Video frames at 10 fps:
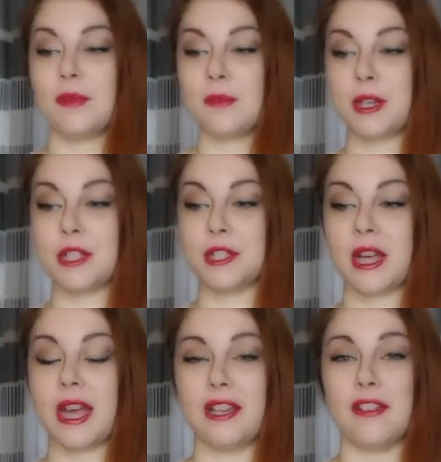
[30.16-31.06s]
Which
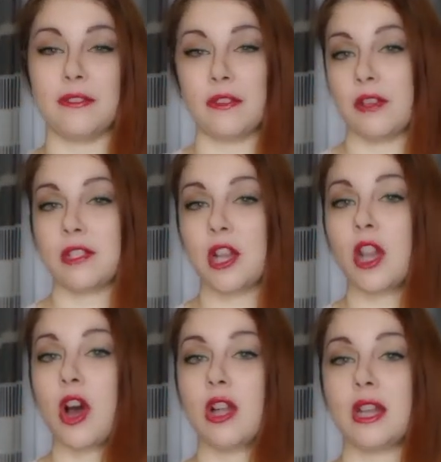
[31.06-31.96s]
kind of looked a
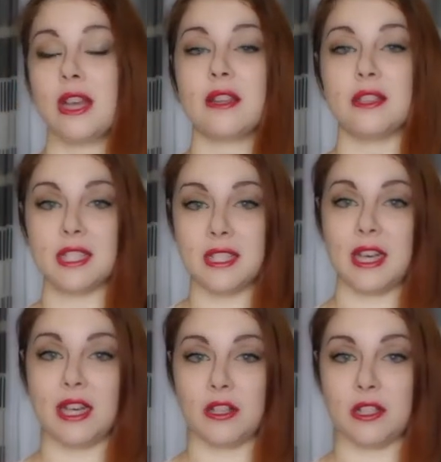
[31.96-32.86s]
lot like the
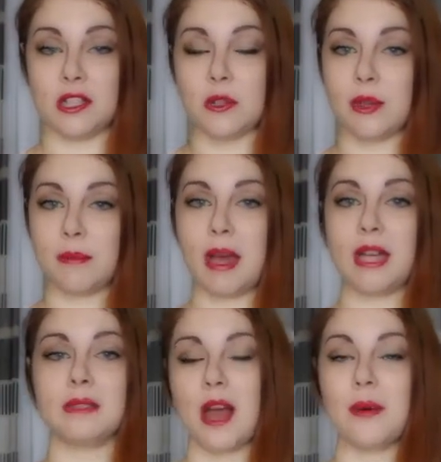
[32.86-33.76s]
design on the sewing
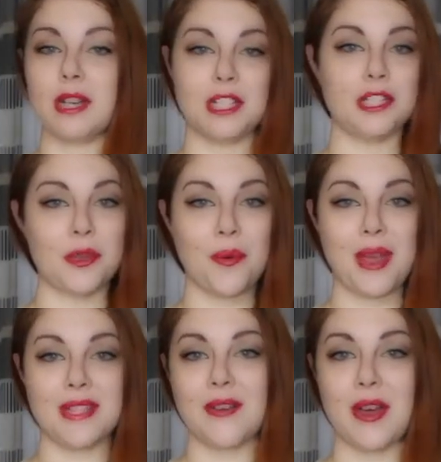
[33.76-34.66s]
pattern. I wanted to show
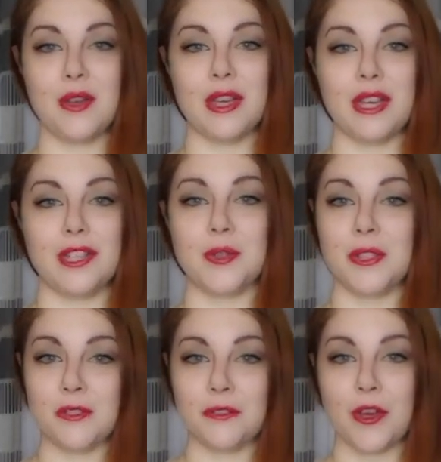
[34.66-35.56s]
ways of how you can
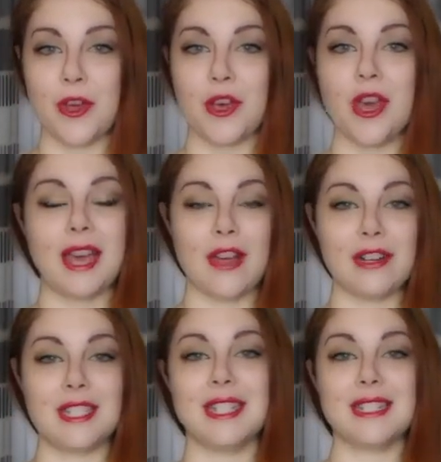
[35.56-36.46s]
transfer
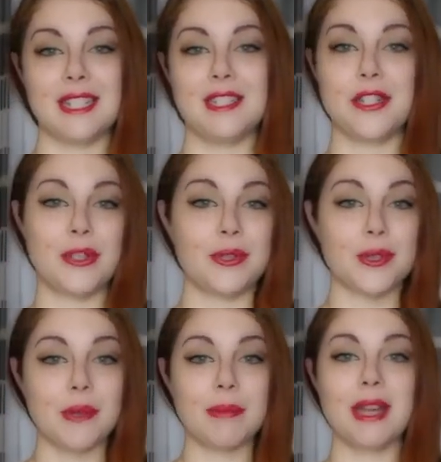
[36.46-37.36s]
characters into
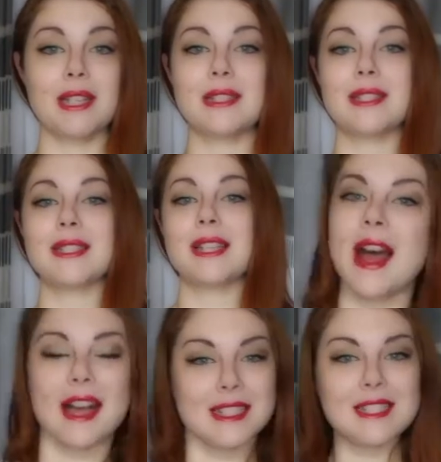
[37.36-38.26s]
sewing patterns.
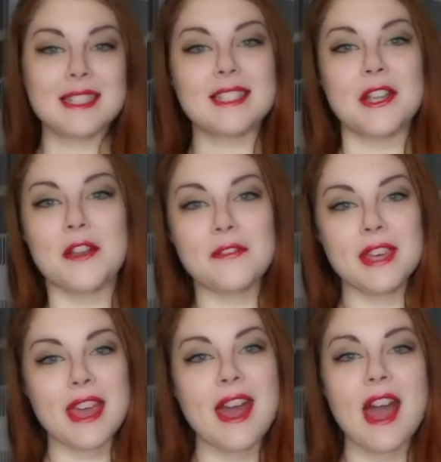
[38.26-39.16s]
As it's the start of the
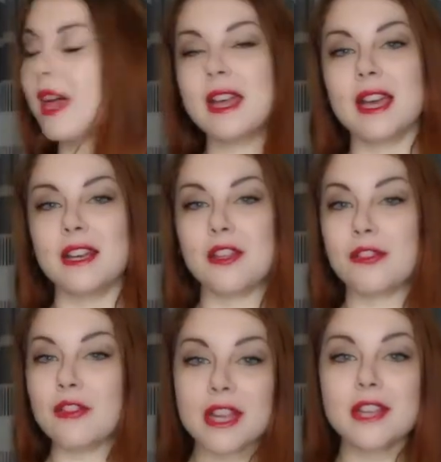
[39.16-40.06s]
year, I had
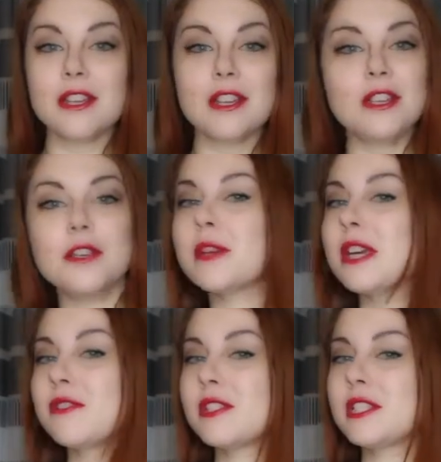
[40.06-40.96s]
3 New
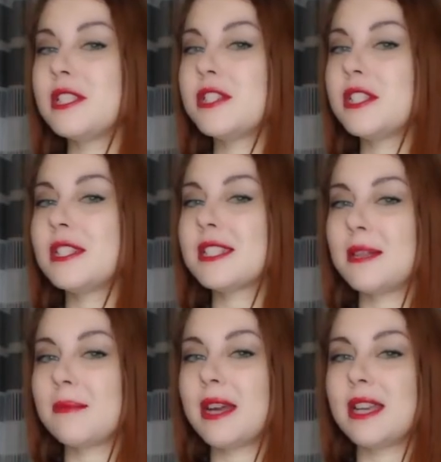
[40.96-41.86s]
Year's resolutions
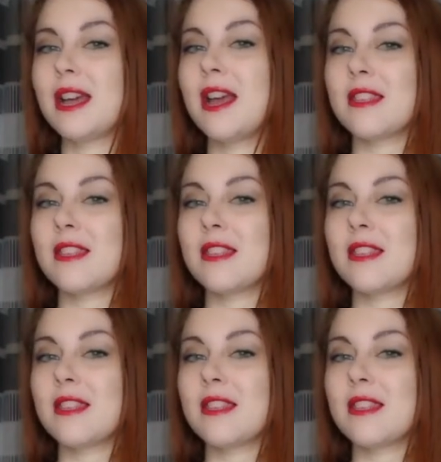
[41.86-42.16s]
in mind